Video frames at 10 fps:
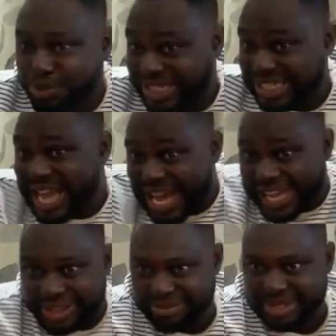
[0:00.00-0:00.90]
within their
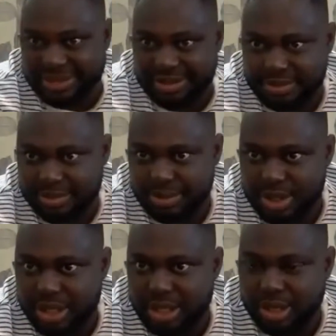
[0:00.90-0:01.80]
games.
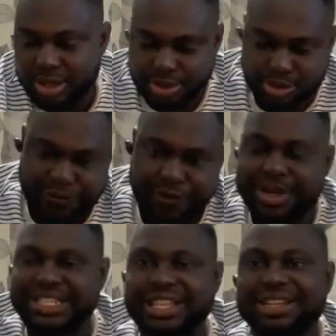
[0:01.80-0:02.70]
So, for
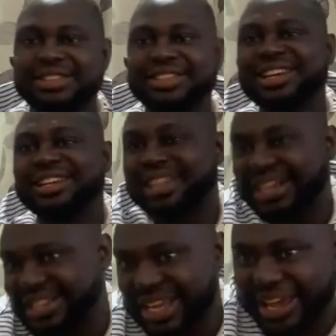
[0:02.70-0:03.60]
instance,
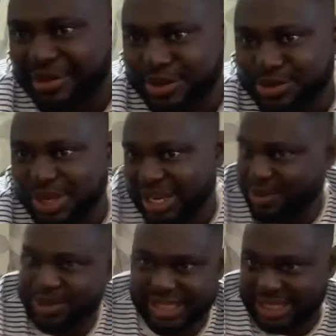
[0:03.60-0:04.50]
there's a game between
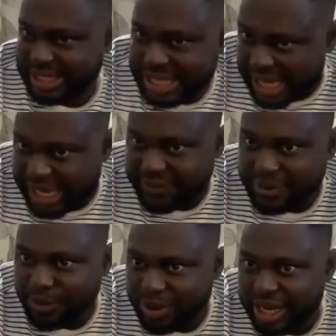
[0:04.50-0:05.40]
Lagos Cities and
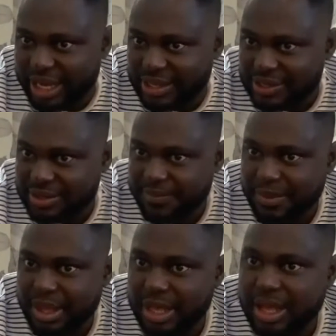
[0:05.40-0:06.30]
11-1.
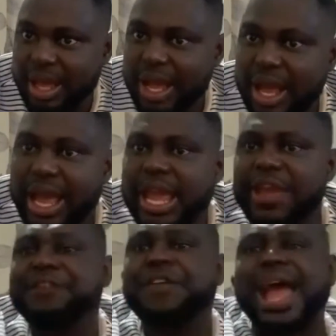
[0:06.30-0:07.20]

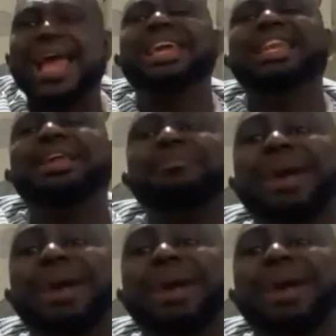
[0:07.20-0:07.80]
If any